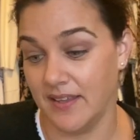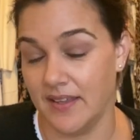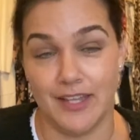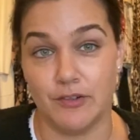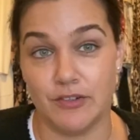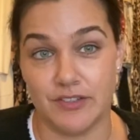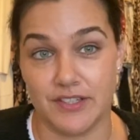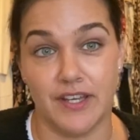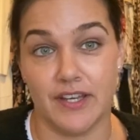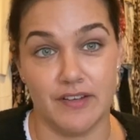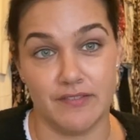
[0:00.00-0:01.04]
an hors
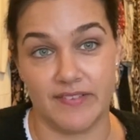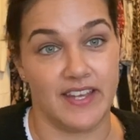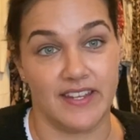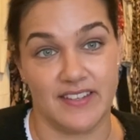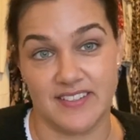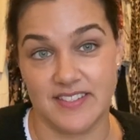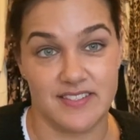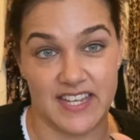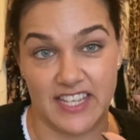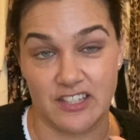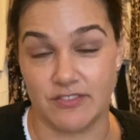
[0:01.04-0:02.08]
d'oeuvre and
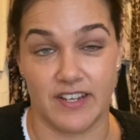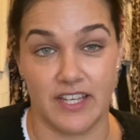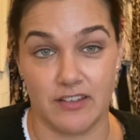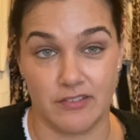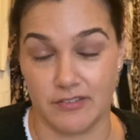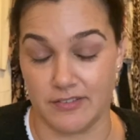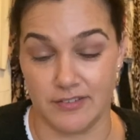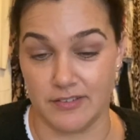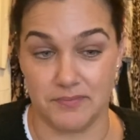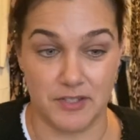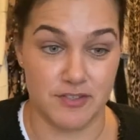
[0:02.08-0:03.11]
take a drink
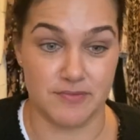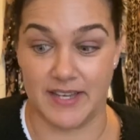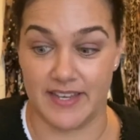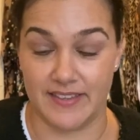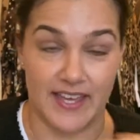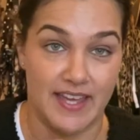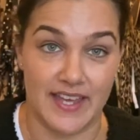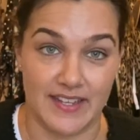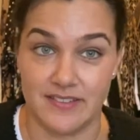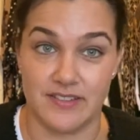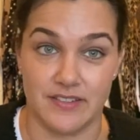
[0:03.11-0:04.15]
or use my other
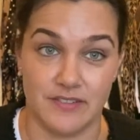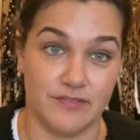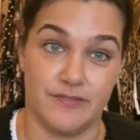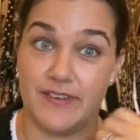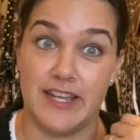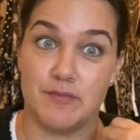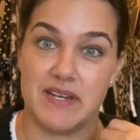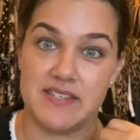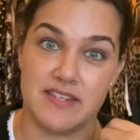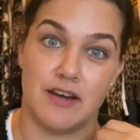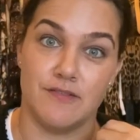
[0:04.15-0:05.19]
hand to feed
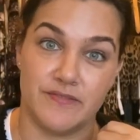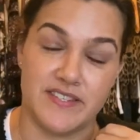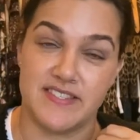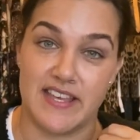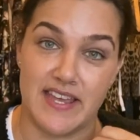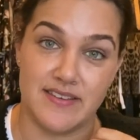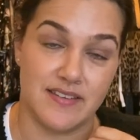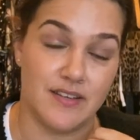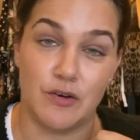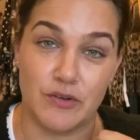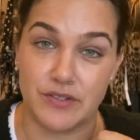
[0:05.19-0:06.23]
myself said
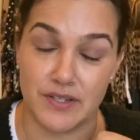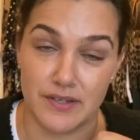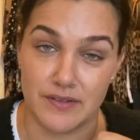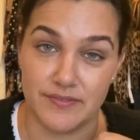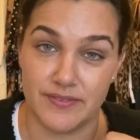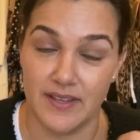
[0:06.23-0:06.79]
hors d'oeuvre.